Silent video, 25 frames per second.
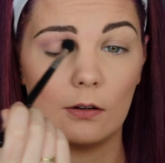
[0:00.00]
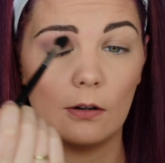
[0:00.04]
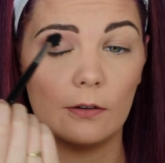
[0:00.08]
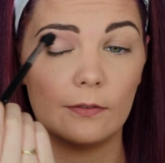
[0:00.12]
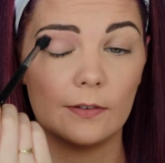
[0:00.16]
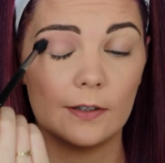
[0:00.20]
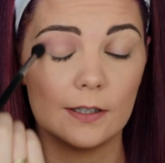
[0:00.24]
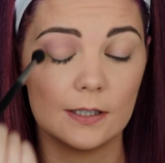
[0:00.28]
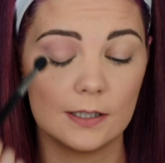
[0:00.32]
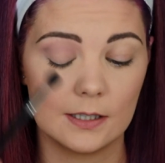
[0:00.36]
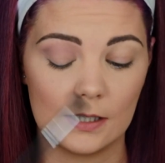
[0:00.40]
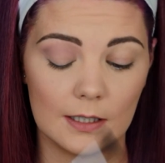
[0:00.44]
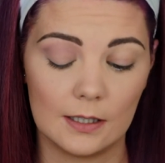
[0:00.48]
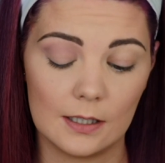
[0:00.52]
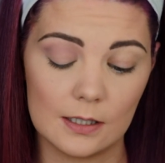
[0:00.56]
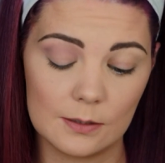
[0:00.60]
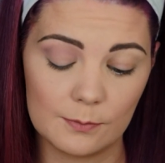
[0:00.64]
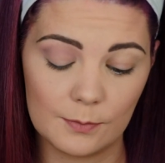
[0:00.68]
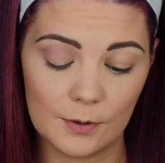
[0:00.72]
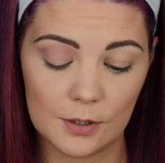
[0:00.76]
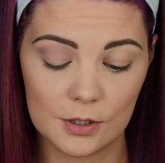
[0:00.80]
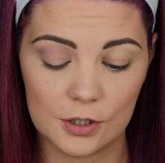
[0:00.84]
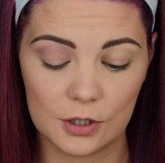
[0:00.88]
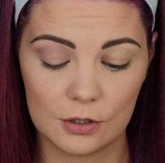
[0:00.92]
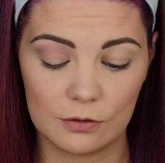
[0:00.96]
Obviously this
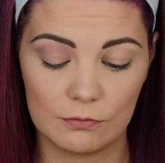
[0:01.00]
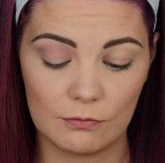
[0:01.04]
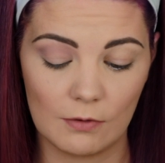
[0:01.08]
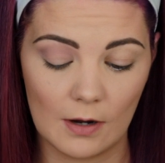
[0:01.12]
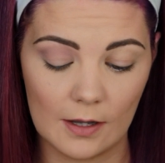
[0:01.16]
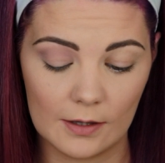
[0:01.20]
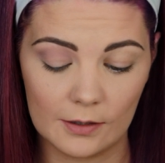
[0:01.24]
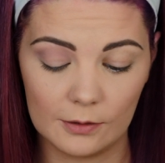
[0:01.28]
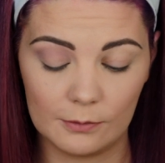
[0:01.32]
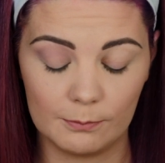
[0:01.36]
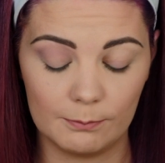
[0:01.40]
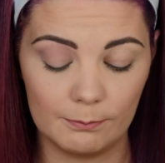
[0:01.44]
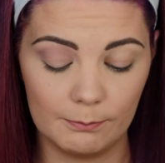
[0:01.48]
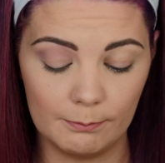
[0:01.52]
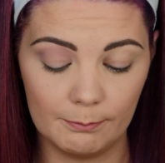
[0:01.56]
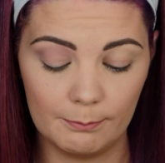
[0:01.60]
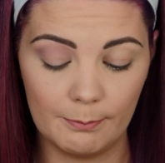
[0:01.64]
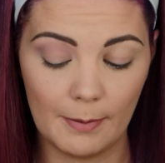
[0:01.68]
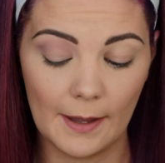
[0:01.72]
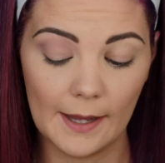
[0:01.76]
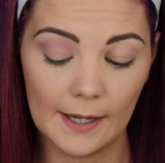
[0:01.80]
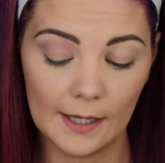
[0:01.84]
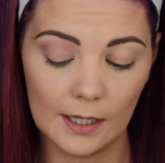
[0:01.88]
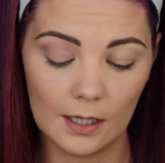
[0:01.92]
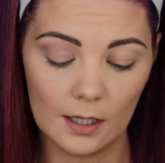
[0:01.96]
brush is rather
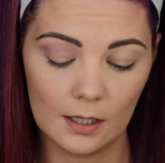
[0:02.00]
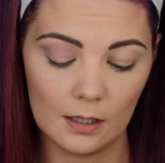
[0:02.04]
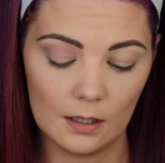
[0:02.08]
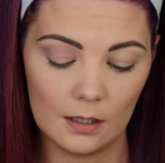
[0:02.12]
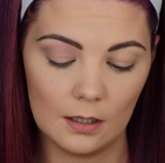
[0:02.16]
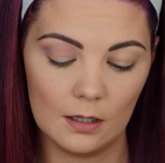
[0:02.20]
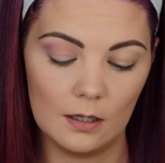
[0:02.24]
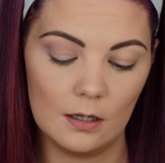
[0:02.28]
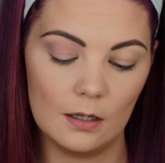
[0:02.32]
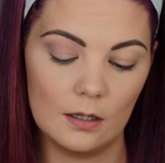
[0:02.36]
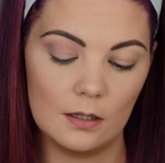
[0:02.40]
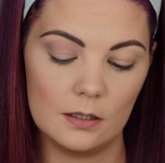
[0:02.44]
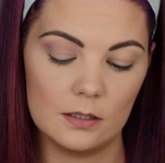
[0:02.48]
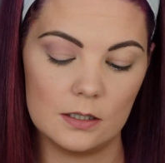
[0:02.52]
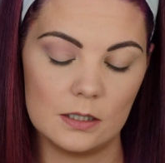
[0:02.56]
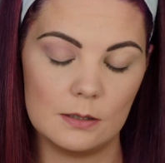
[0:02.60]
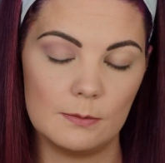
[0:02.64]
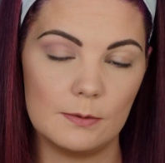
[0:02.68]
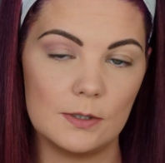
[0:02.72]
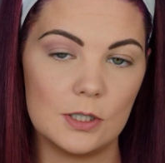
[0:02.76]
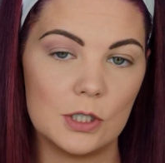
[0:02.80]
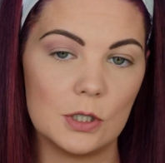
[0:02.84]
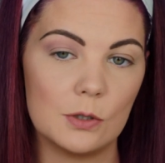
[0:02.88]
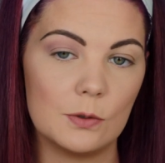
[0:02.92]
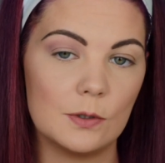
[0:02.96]
big to
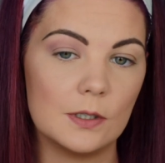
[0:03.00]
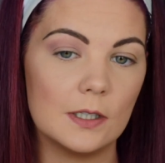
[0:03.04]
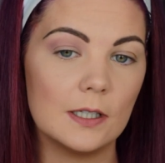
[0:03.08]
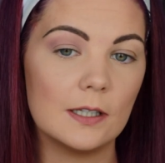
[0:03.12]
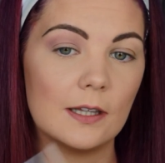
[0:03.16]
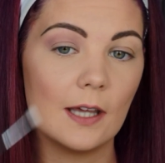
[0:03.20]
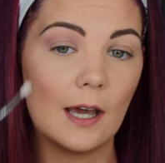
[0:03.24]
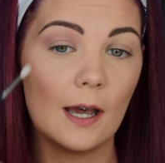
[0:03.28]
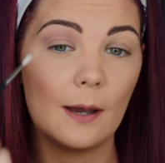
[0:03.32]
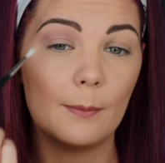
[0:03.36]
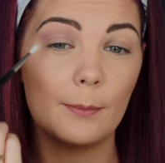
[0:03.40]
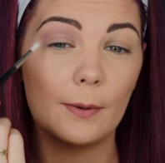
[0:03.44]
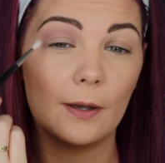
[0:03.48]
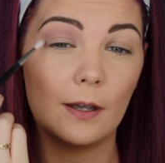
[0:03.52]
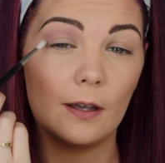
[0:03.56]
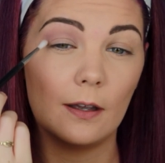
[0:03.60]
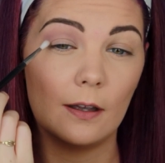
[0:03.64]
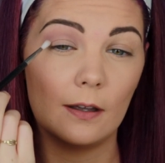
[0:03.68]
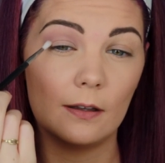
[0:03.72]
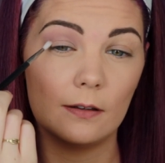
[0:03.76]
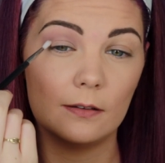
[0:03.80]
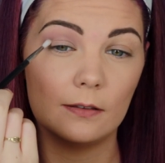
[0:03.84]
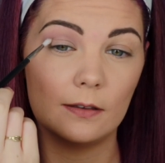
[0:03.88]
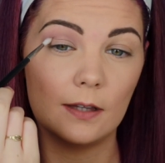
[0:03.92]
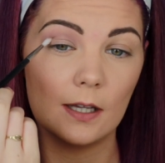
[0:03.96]
be showing you that, but
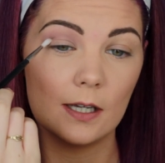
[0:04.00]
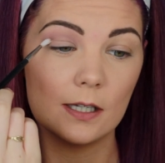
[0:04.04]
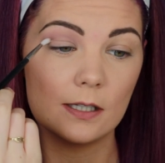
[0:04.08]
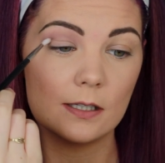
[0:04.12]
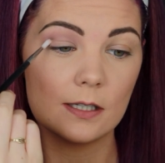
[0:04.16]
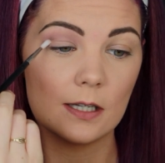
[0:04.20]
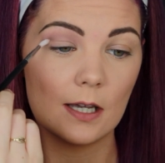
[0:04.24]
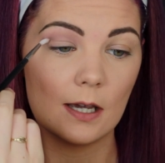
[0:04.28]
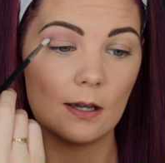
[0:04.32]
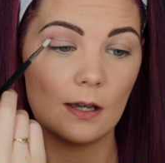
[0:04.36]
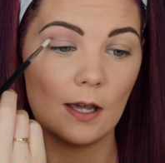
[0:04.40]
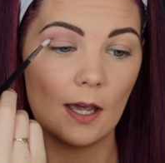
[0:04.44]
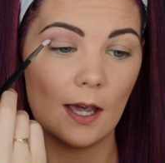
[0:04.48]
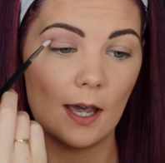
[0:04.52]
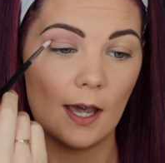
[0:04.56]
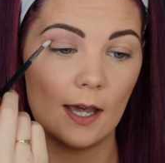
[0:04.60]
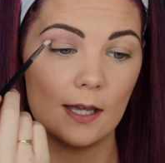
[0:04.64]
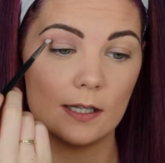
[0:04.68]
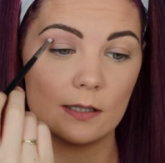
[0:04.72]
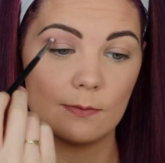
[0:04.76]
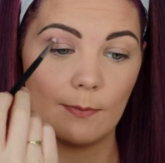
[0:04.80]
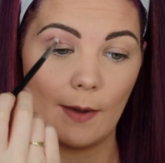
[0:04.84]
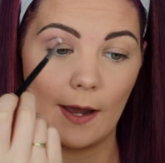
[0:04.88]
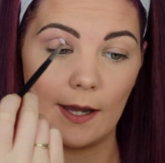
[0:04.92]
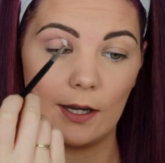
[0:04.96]
this
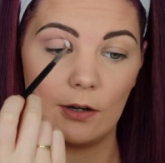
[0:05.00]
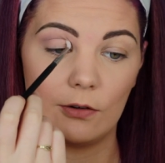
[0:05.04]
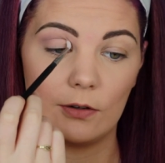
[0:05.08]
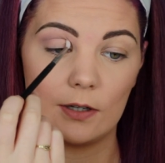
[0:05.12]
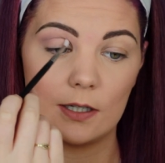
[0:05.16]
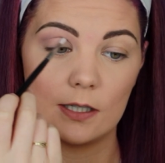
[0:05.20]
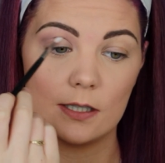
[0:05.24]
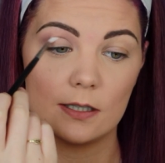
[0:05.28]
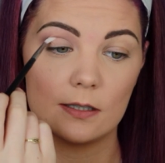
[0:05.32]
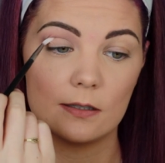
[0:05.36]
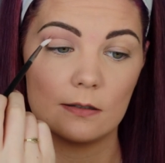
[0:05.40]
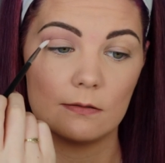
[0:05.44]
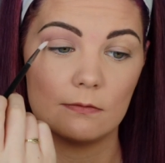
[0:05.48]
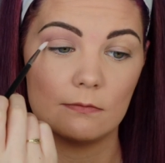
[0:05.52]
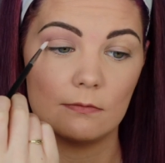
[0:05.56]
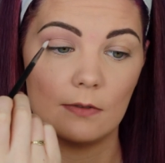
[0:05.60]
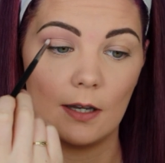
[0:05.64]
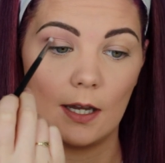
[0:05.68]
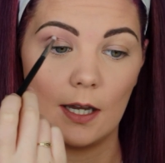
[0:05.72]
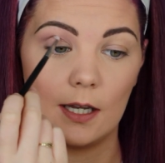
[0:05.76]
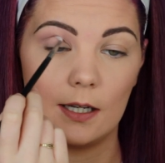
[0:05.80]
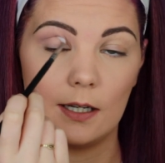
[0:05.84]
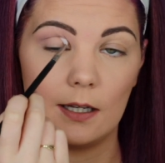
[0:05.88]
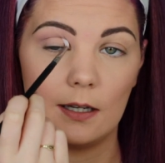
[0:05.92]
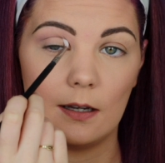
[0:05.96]
is my crease
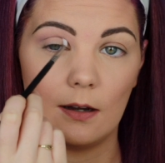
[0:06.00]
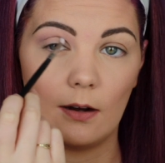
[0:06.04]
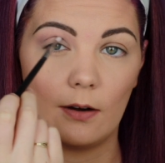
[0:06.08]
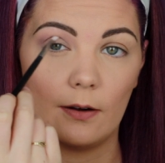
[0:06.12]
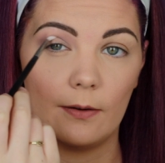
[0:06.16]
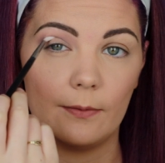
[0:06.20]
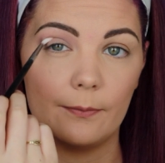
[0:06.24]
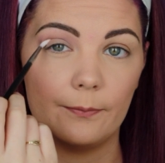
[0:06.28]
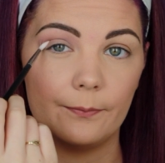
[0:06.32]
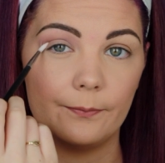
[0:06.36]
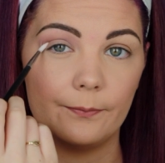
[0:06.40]
in here,